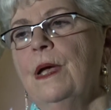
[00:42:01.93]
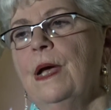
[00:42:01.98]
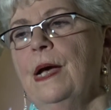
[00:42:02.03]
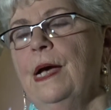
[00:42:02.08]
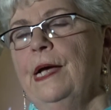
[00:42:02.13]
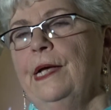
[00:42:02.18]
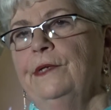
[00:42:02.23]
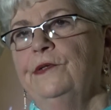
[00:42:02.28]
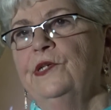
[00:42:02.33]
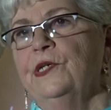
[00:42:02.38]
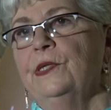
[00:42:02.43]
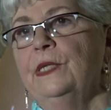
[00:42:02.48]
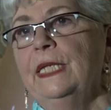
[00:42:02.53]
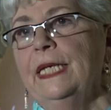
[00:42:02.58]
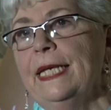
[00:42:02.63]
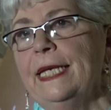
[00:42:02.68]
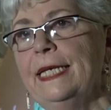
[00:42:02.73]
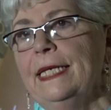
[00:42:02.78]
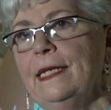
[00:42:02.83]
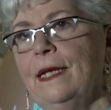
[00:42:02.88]
uh, to
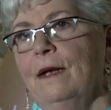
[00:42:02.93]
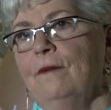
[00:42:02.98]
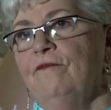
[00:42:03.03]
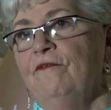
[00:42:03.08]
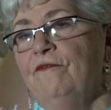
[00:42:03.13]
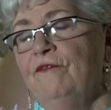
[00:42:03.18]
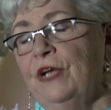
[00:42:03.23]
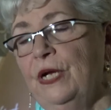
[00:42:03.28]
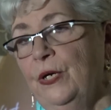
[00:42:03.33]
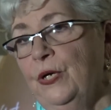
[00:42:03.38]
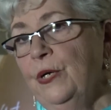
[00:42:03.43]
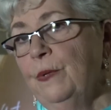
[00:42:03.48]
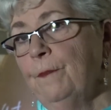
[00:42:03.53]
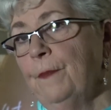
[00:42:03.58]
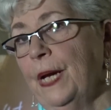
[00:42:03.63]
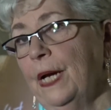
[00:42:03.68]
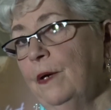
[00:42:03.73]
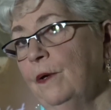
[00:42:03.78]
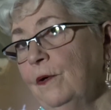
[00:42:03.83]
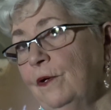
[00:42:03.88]
lead a very
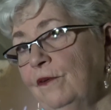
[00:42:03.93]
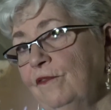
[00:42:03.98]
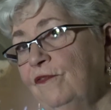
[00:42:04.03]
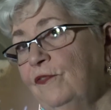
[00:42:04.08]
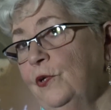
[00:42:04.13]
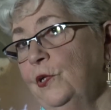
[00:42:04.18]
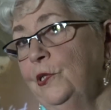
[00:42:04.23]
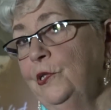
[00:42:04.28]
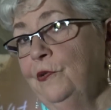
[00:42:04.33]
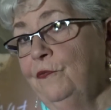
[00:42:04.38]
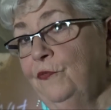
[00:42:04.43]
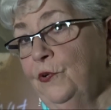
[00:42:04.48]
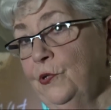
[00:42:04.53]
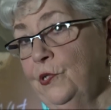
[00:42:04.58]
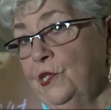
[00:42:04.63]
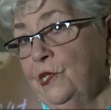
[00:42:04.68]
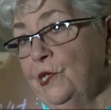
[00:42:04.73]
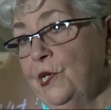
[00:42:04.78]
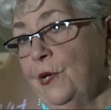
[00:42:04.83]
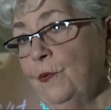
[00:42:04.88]
powerful
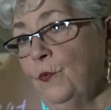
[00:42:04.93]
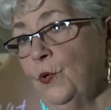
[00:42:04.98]
diversity